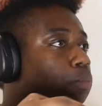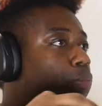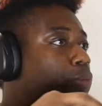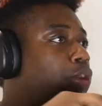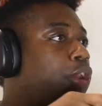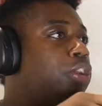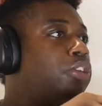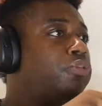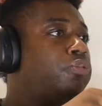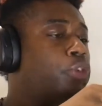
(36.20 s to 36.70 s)

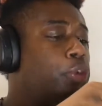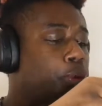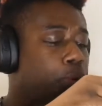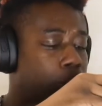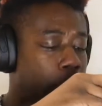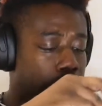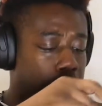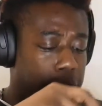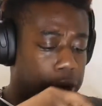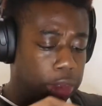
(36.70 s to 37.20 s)
This
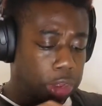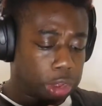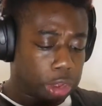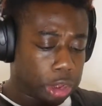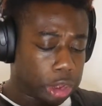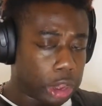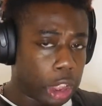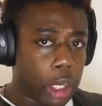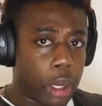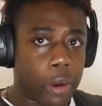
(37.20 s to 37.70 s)
food is
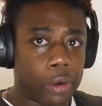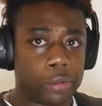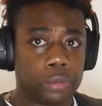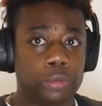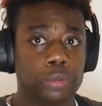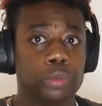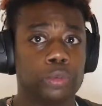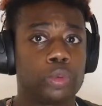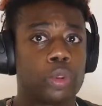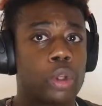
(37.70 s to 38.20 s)

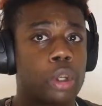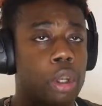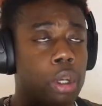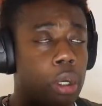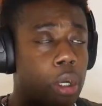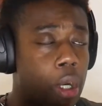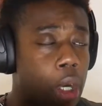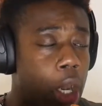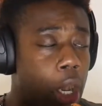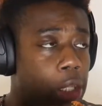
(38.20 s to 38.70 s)
so
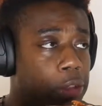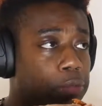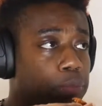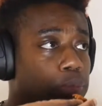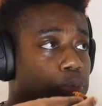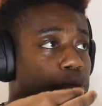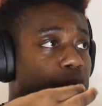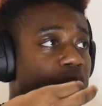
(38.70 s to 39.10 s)
good.